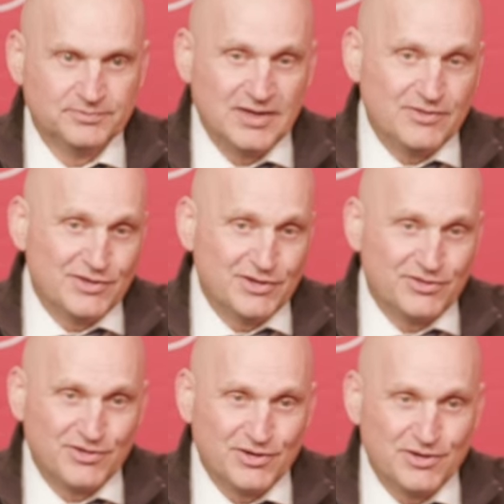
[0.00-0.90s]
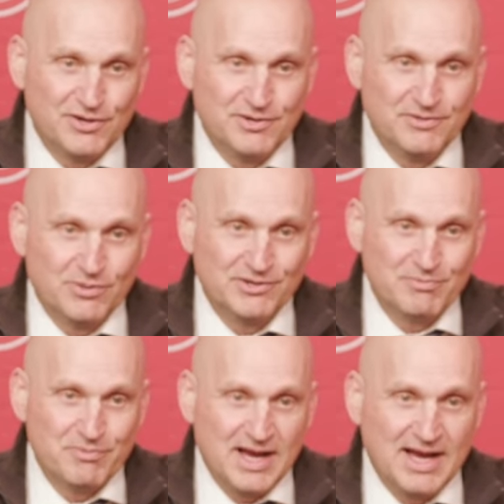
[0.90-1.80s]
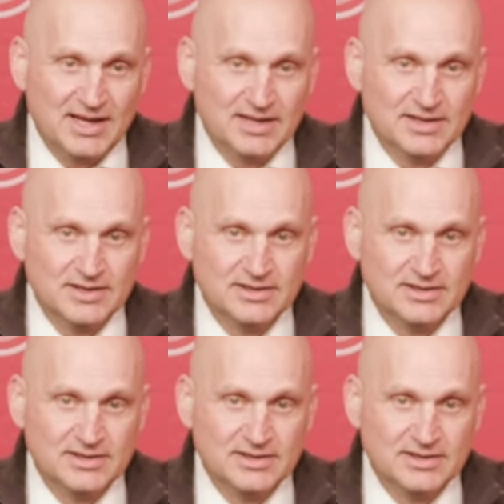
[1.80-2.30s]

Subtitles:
Even the third wasn't bad.